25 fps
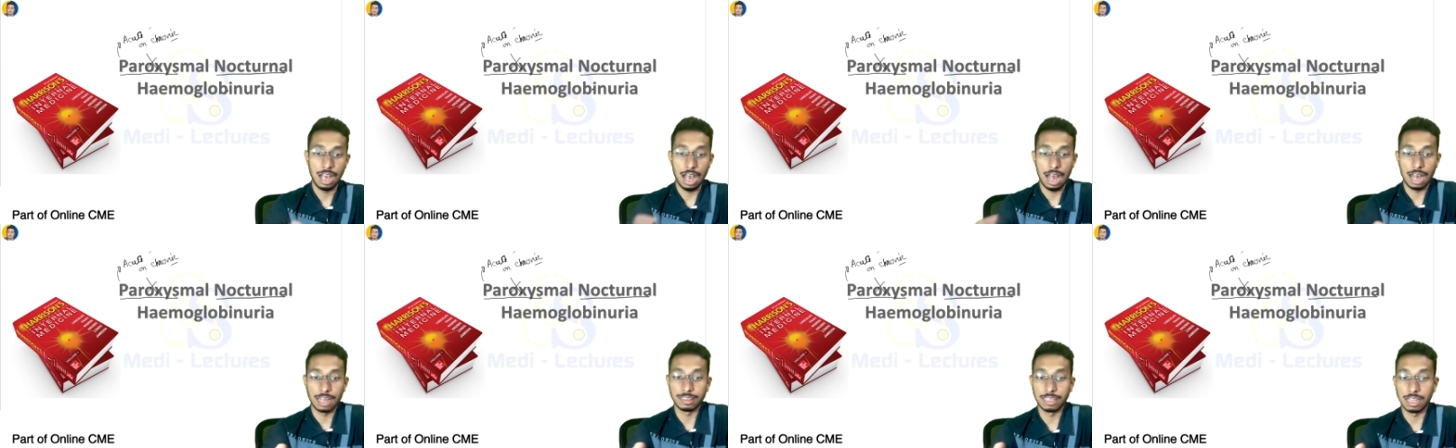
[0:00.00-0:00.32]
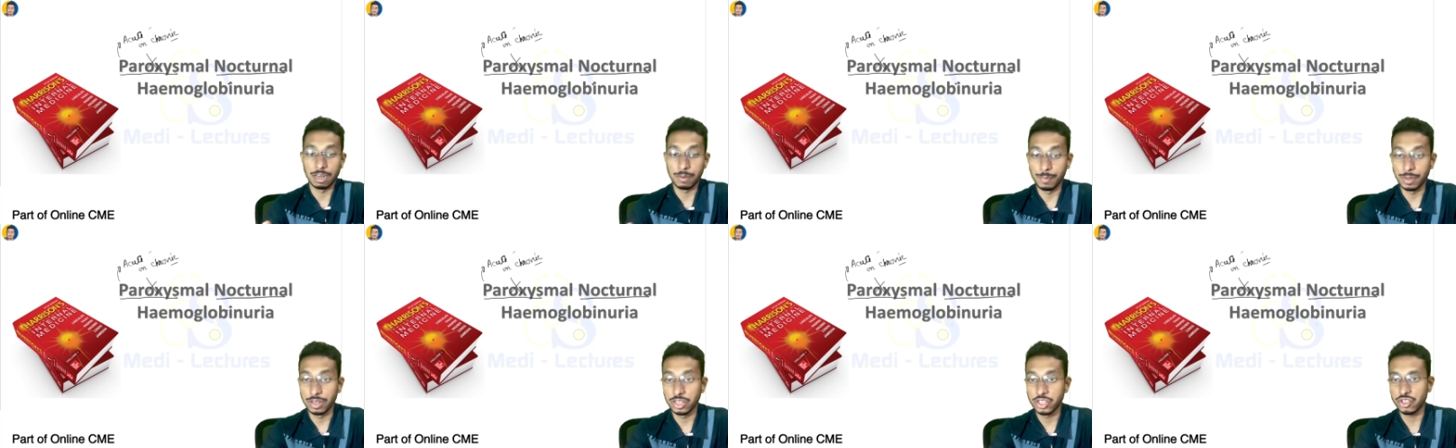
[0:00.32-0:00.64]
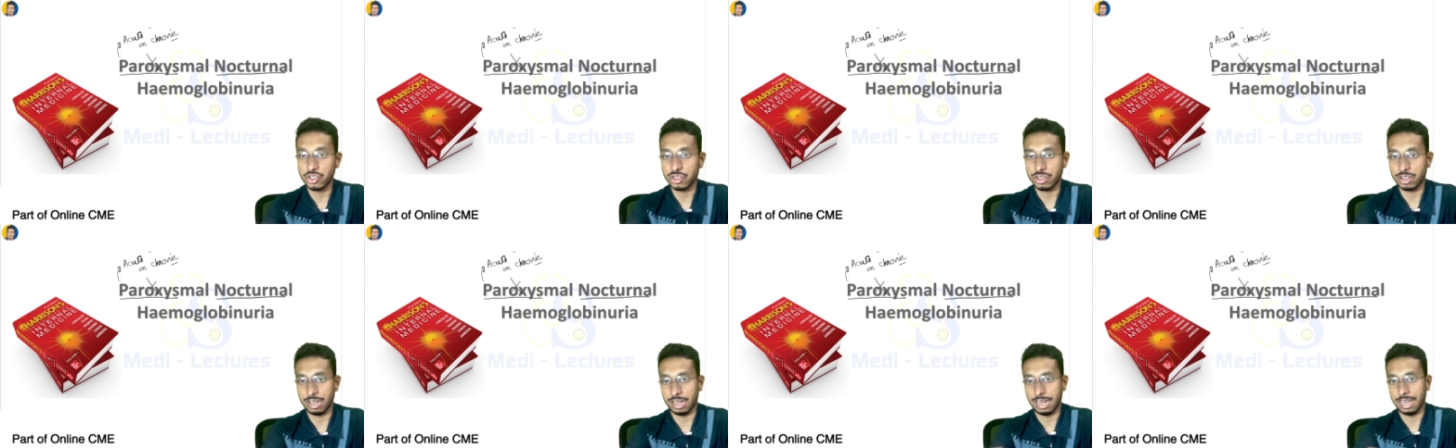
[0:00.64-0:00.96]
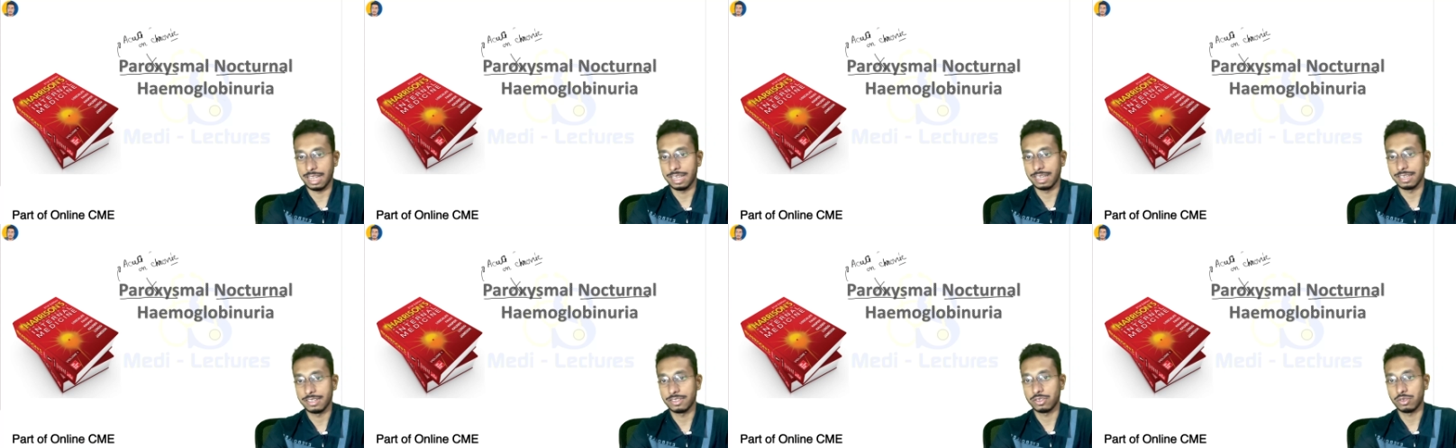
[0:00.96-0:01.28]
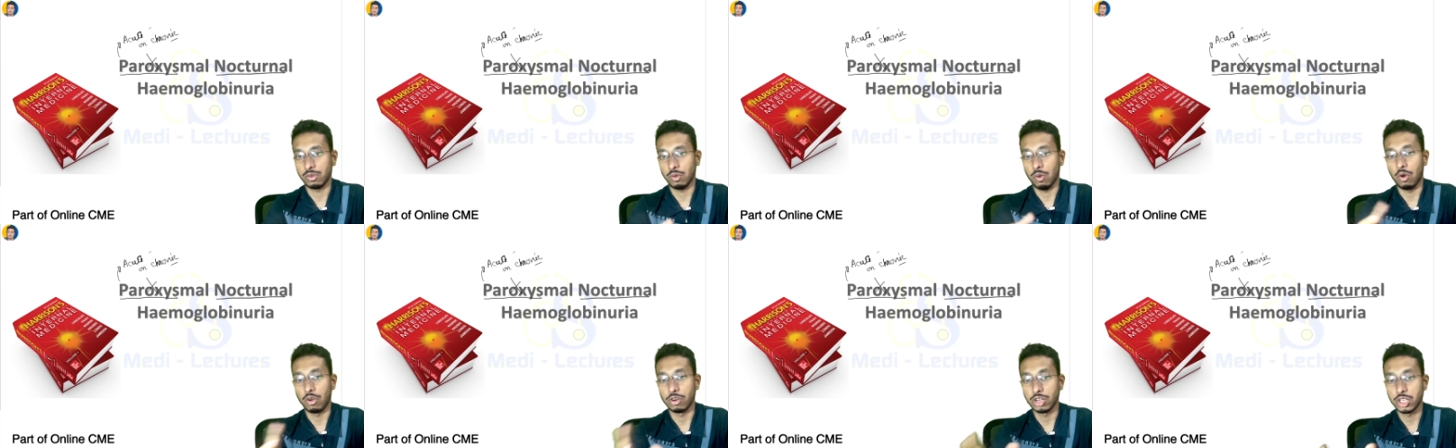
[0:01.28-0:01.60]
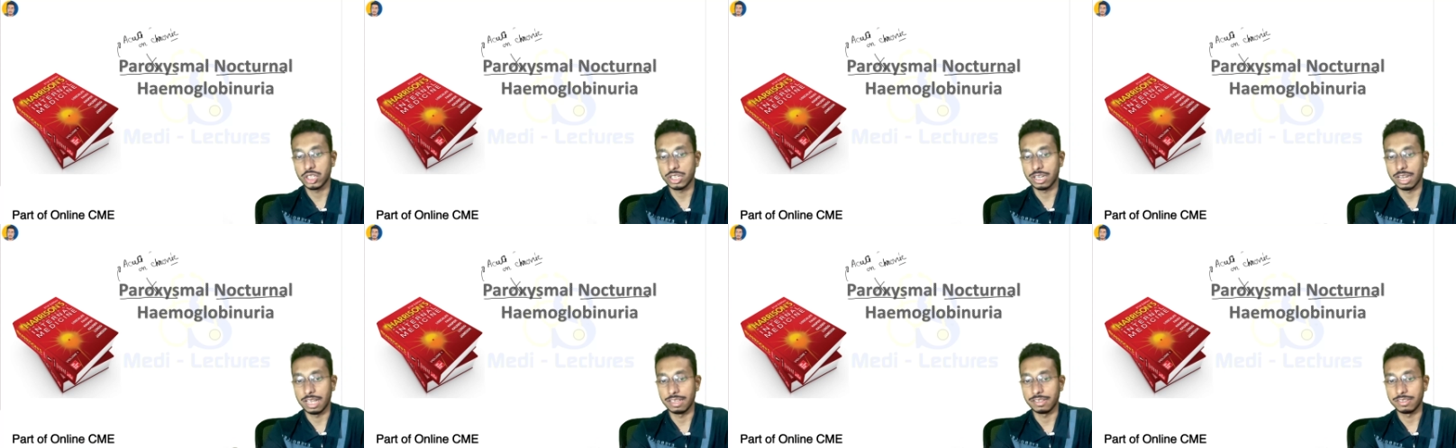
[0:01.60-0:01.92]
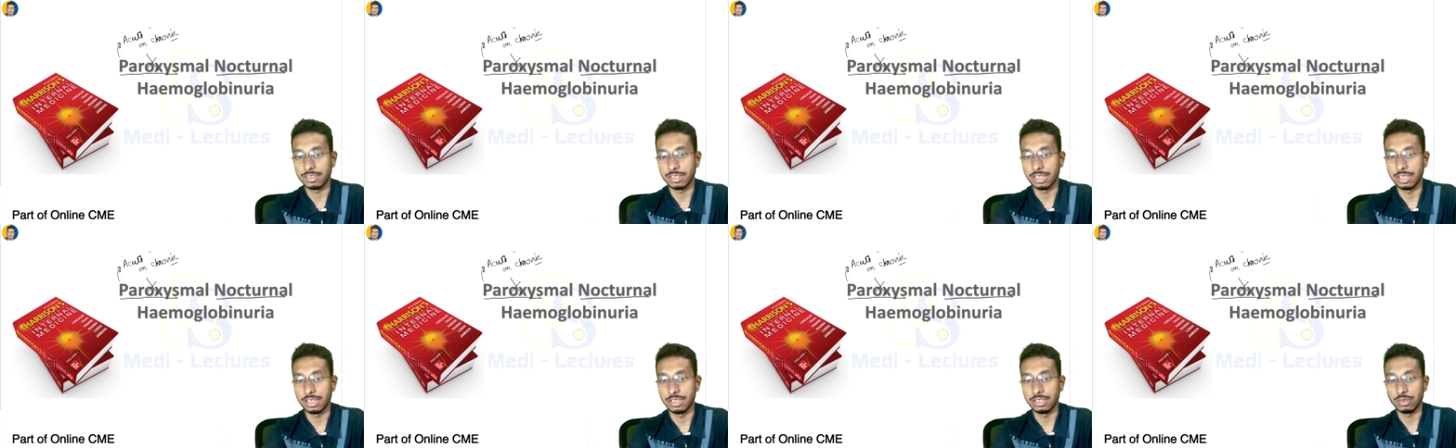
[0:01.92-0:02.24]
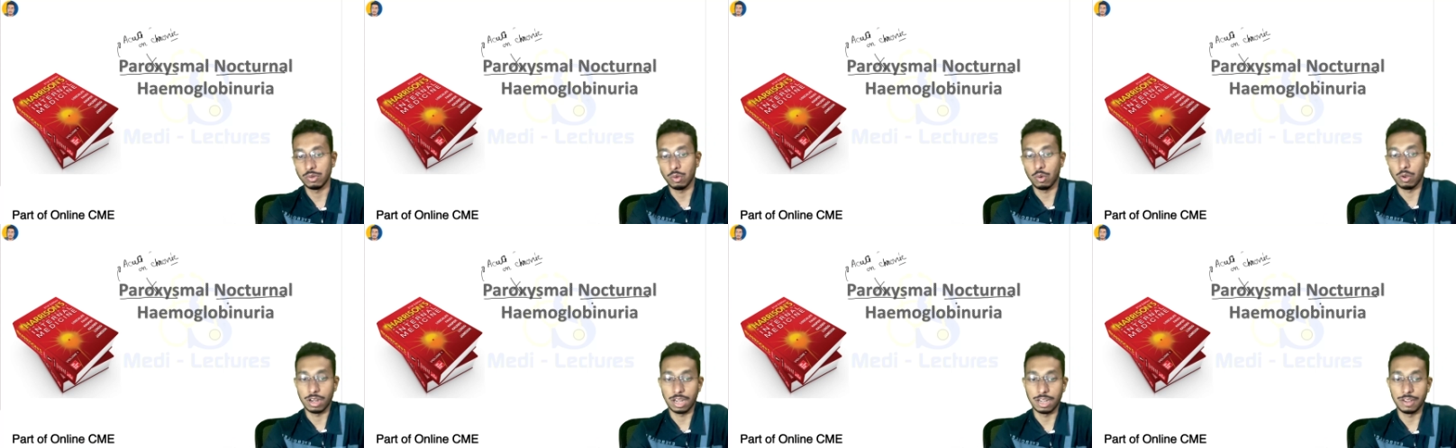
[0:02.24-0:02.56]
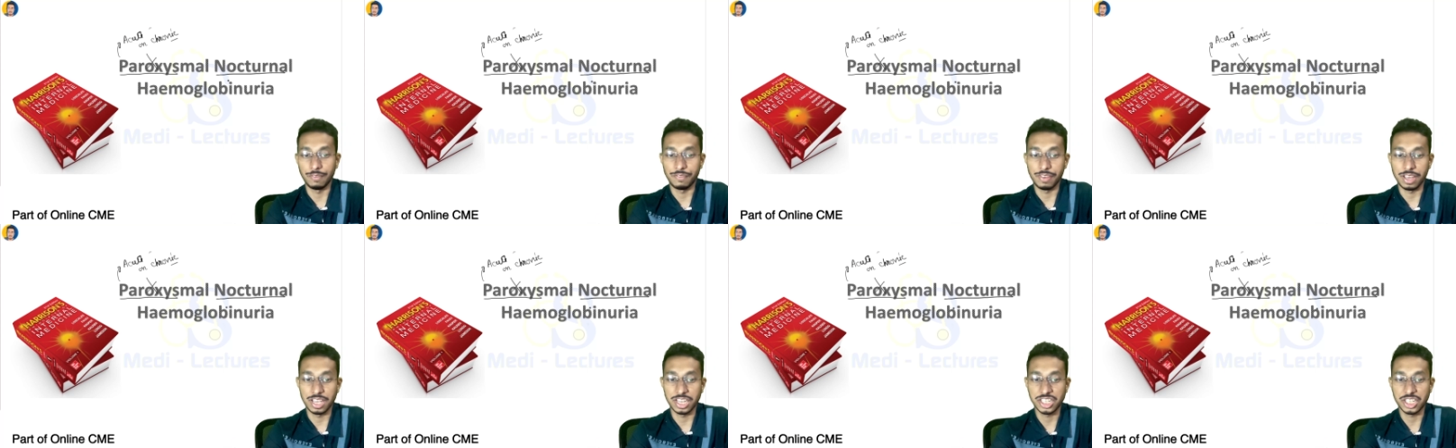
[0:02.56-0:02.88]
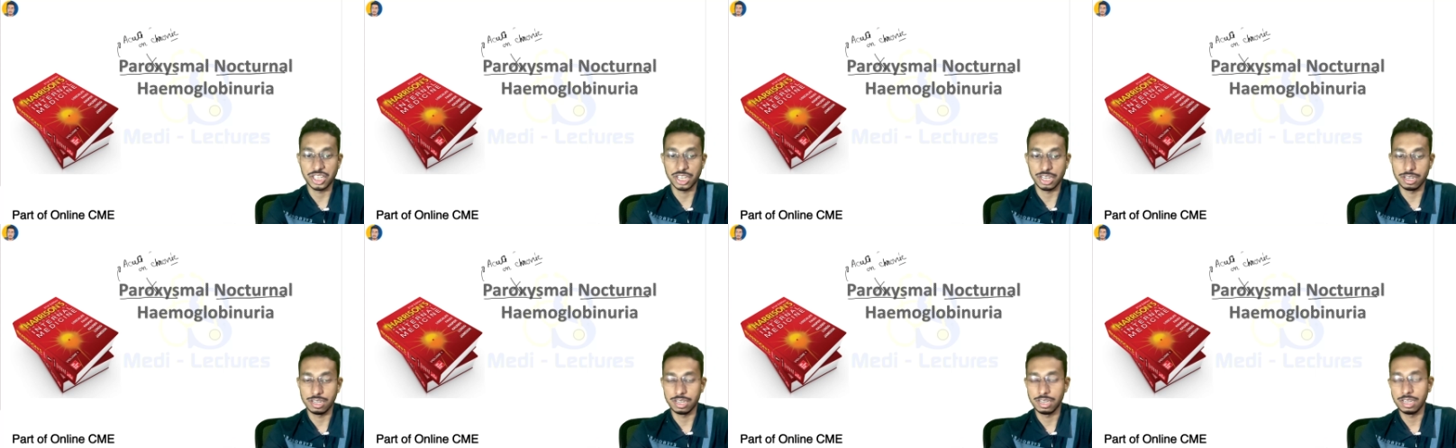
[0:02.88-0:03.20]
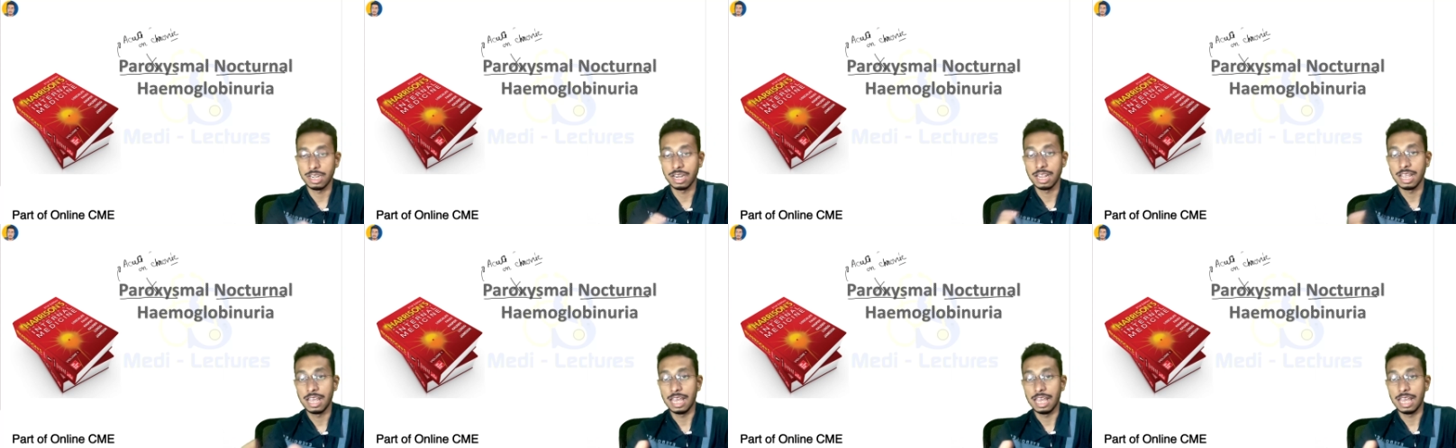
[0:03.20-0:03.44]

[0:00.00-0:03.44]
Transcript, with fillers: other being stress osteosis or infection